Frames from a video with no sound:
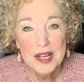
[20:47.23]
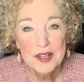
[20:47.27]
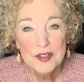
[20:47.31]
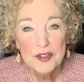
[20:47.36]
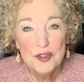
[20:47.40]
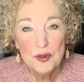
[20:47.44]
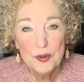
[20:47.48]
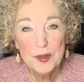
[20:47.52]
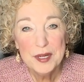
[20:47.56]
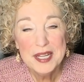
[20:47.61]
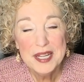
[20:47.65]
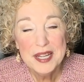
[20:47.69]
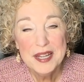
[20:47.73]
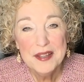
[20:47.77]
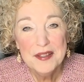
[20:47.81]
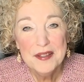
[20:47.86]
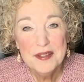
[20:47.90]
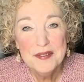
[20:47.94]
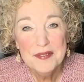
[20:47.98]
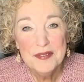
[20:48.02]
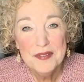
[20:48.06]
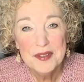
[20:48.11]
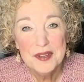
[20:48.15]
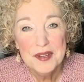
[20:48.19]
joining
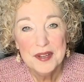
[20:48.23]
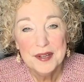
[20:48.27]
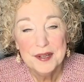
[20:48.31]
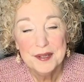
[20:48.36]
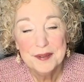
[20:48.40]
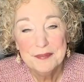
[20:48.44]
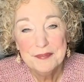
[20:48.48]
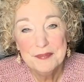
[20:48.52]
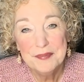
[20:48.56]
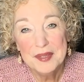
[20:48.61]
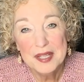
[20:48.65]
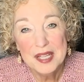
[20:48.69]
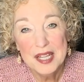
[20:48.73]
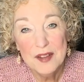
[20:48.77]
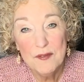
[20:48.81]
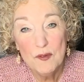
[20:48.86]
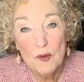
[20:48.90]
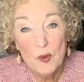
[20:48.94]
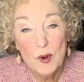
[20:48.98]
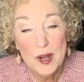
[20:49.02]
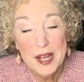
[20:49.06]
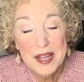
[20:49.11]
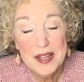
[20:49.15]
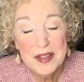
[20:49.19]
in the
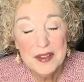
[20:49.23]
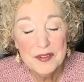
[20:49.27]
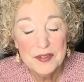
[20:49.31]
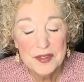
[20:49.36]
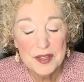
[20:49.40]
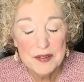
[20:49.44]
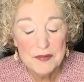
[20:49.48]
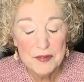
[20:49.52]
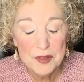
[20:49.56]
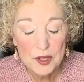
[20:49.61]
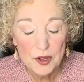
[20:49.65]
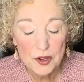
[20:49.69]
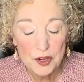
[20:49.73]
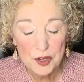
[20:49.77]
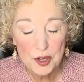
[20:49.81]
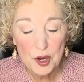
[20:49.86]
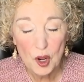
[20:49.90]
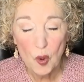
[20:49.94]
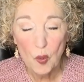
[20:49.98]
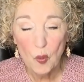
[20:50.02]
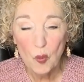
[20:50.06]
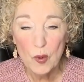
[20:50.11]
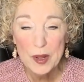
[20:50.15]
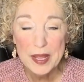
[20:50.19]
giveaways, even though you
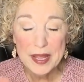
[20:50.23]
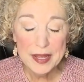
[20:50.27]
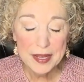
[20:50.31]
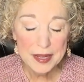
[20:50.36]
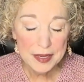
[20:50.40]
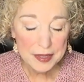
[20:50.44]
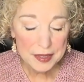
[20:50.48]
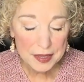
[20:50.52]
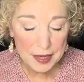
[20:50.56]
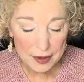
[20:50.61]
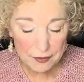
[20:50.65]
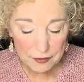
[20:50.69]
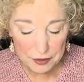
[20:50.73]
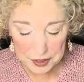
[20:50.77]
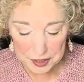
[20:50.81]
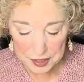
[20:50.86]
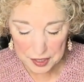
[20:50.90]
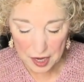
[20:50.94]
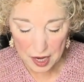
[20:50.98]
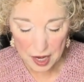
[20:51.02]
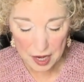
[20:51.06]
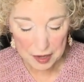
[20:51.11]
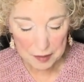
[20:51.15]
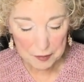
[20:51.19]
don't win every
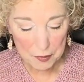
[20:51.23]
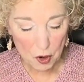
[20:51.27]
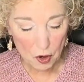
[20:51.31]
time.